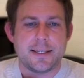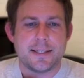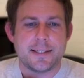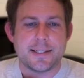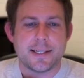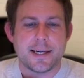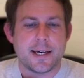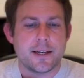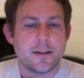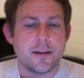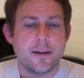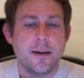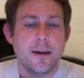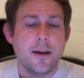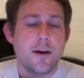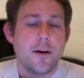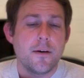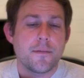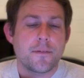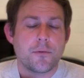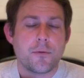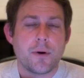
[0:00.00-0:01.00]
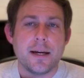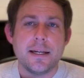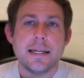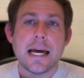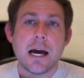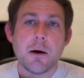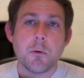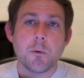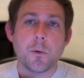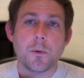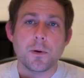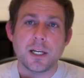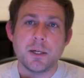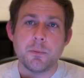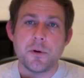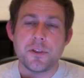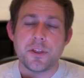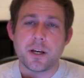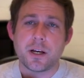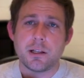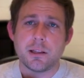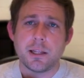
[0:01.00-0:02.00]
set. For right now, we're working
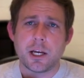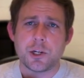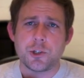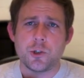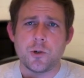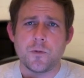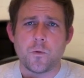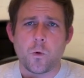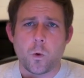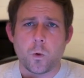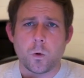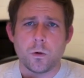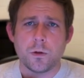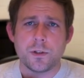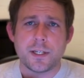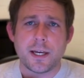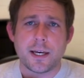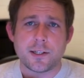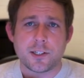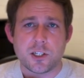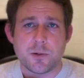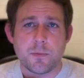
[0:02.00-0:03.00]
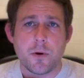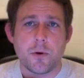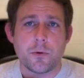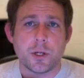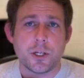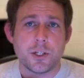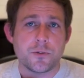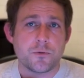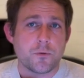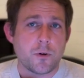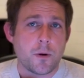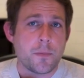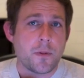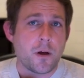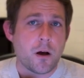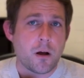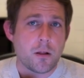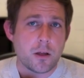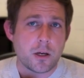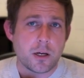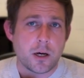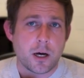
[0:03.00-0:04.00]
with a collection of oral testimonies from the
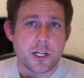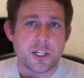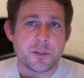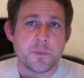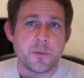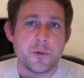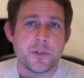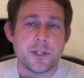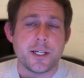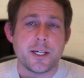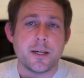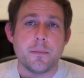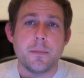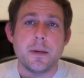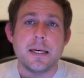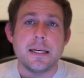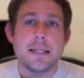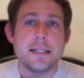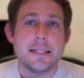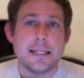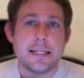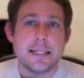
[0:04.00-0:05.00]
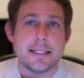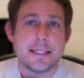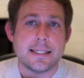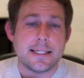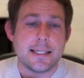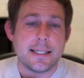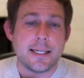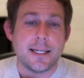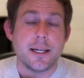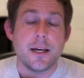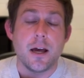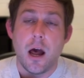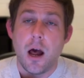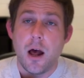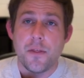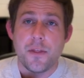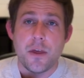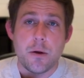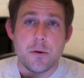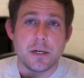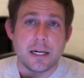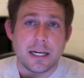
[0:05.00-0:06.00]
Holocaust Museum in DC,
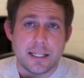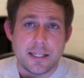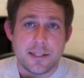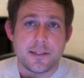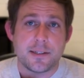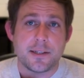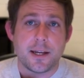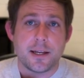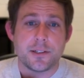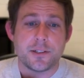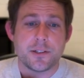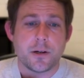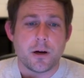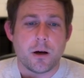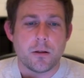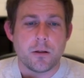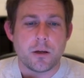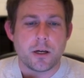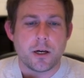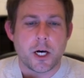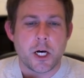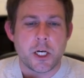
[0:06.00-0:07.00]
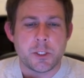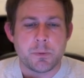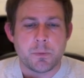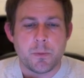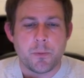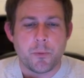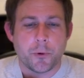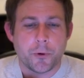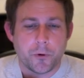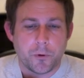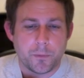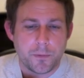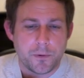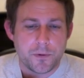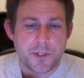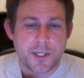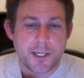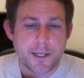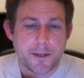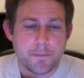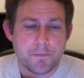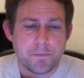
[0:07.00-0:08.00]
the United States Holocaust Memorial
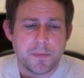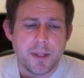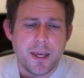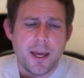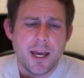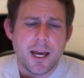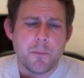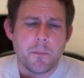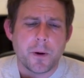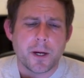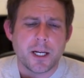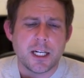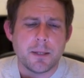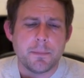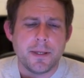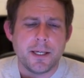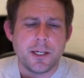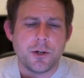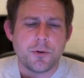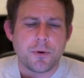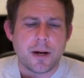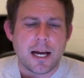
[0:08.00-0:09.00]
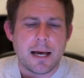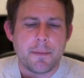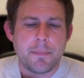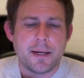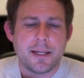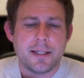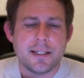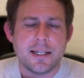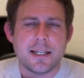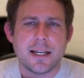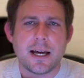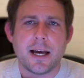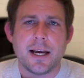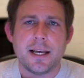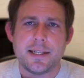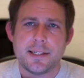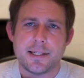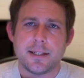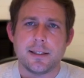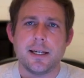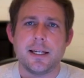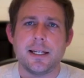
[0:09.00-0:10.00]
Museum, and we're going to be grabbing and
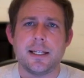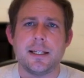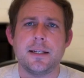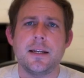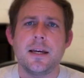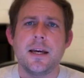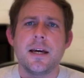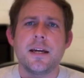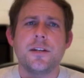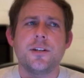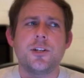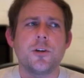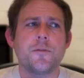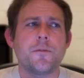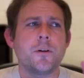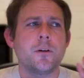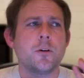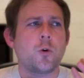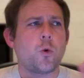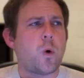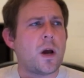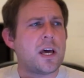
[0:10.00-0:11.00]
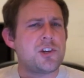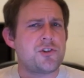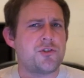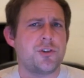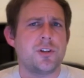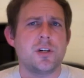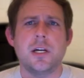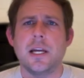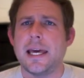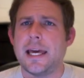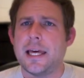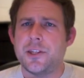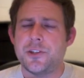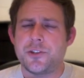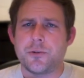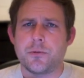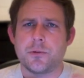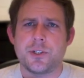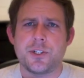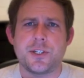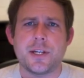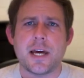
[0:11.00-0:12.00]
isolating different question and
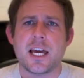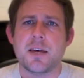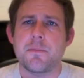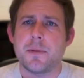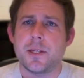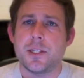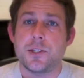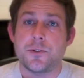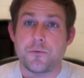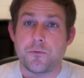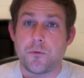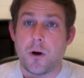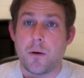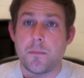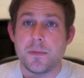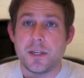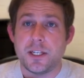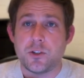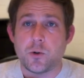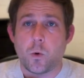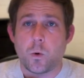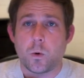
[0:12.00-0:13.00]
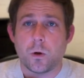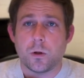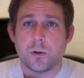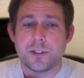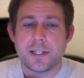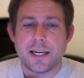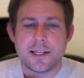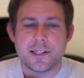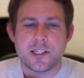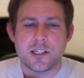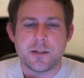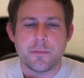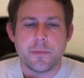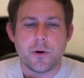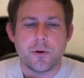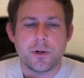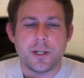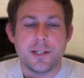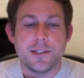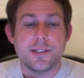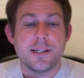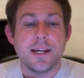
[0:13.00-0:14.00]
answer segments from these oral
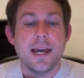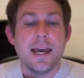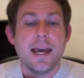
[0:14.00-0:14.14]
testimonies,